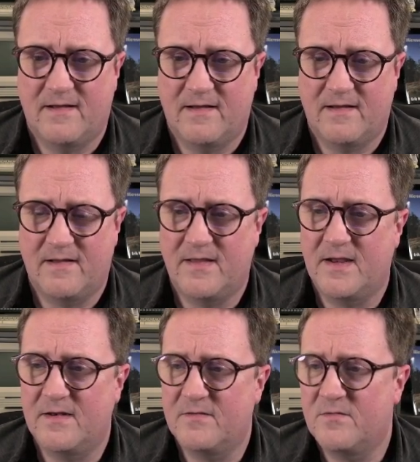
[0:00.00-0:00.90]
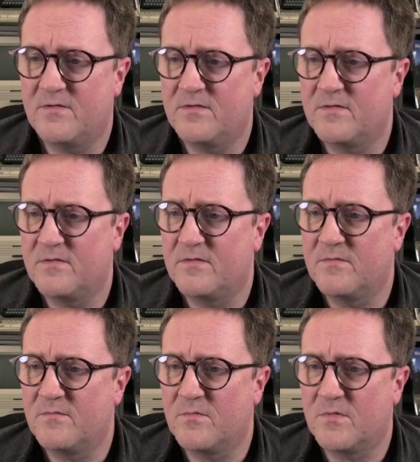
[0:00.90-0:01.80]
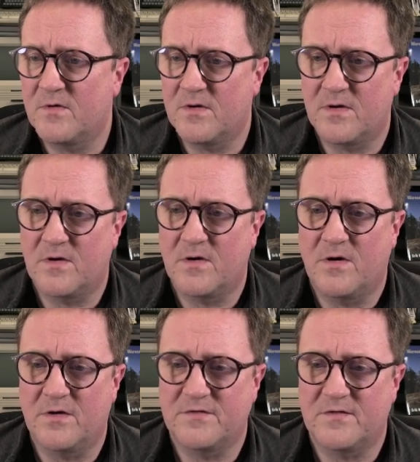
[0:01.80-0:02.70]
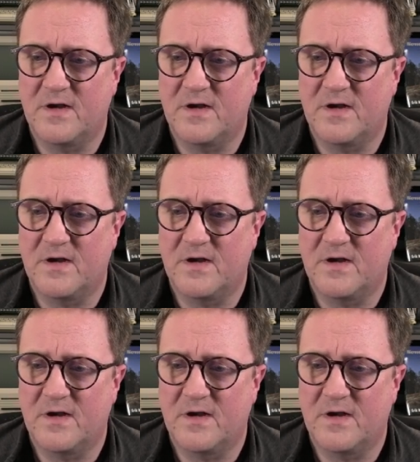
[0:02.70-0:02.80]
and then cost